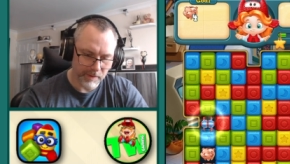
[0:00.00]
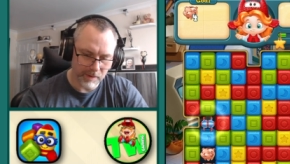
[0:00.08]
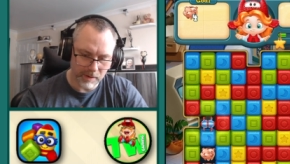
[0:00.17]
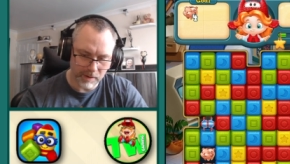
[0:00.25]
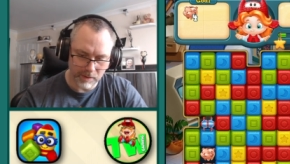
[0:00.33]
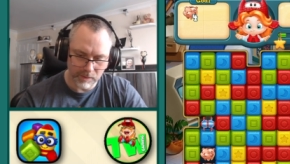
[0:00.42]

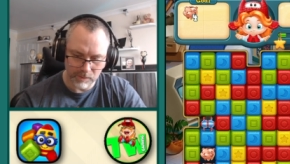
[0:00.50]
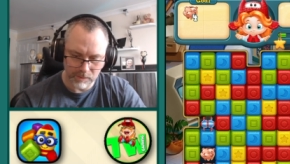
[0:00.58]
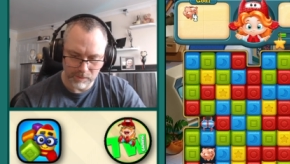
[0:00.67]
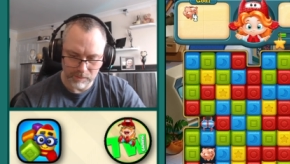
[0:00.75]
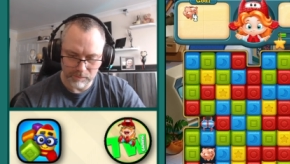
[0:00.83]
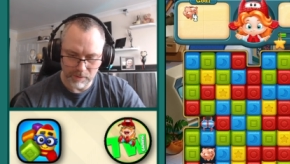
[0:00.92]

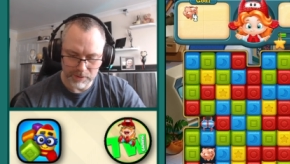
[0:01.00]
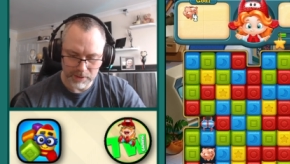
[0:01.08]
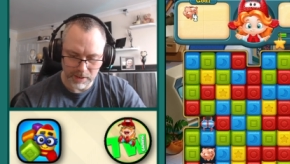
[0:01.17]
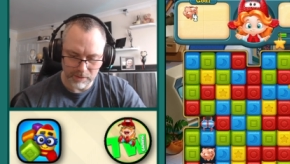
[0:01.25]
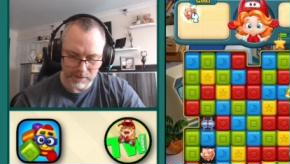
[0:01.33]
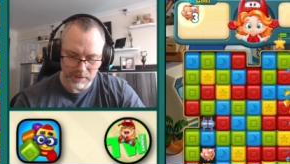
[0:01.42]
Oh, rotor
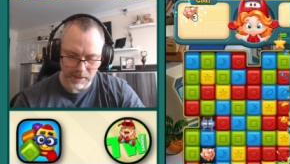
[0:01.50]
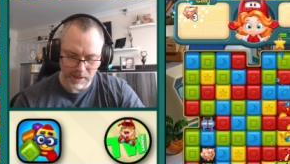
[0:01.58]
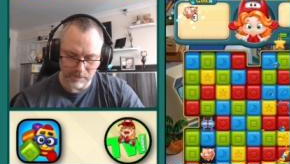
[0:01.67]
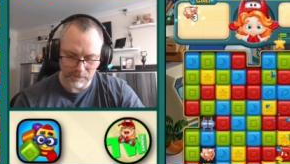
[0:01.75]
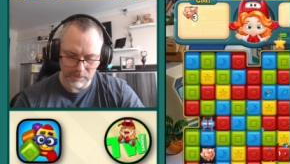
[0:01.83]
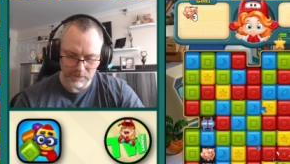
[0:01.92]
going
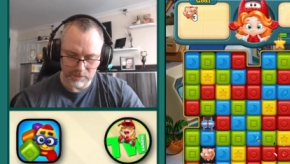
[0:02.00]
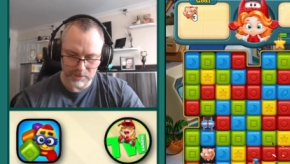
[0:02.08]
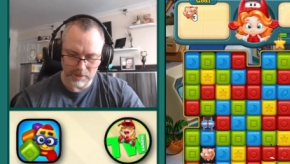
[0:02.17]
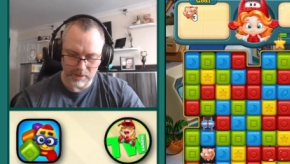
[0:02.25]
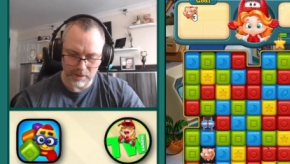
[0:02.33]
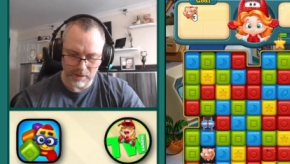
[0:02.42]
downwards,
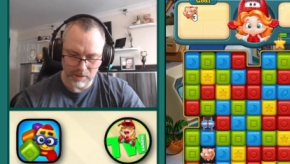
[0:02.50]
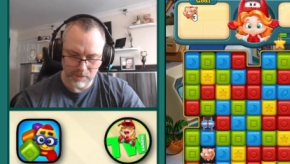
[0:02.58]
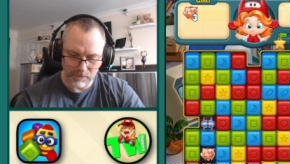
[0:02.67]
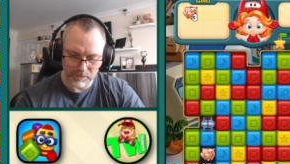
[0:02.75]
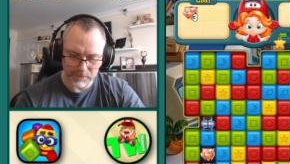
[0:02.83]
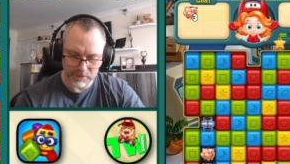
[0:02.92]
that
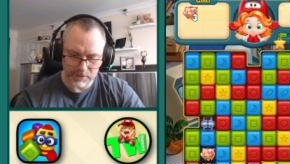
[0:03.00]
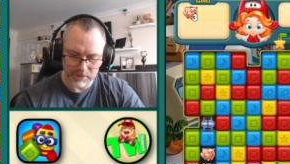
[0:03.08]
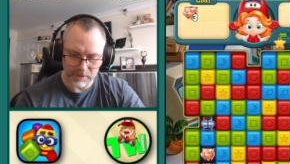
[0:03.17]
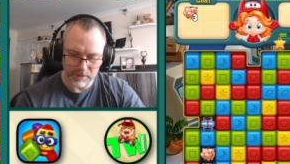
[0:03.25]
helps.